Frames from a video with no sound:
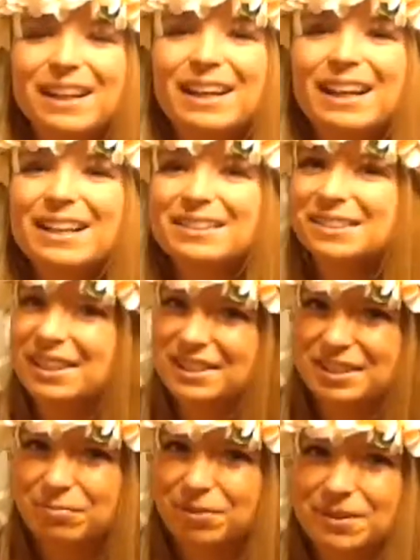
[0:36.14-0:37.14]
It's a lot
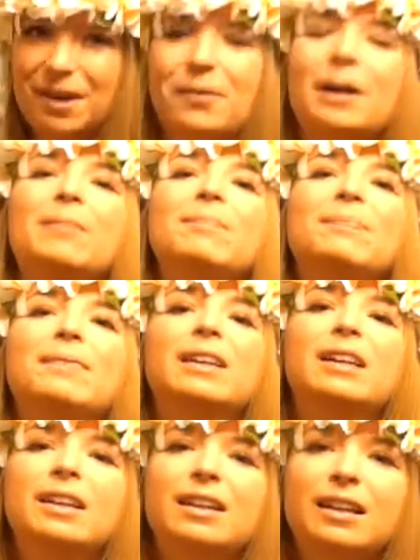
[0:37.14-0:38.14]
simpler that way.
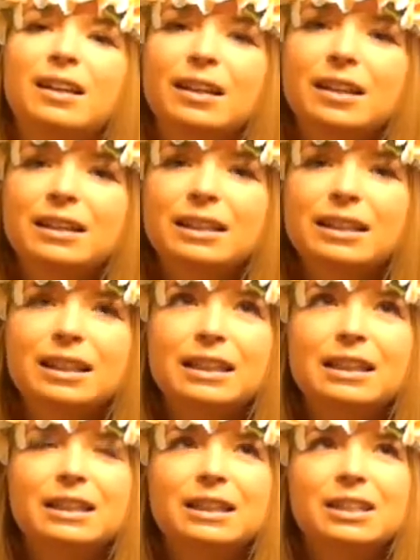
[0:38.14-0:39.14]

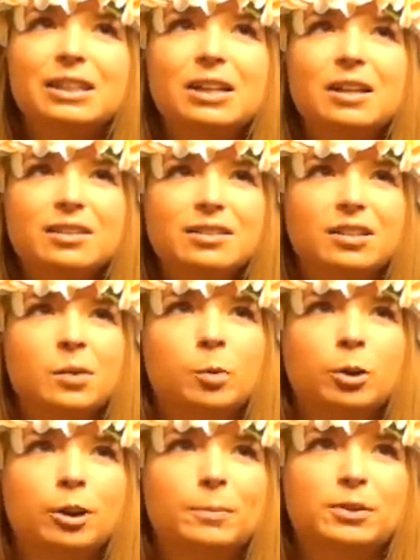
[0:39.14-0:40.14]
It can cost
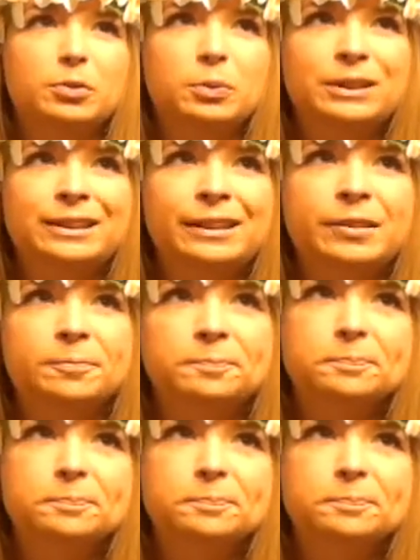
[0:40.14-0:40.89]
somewhere between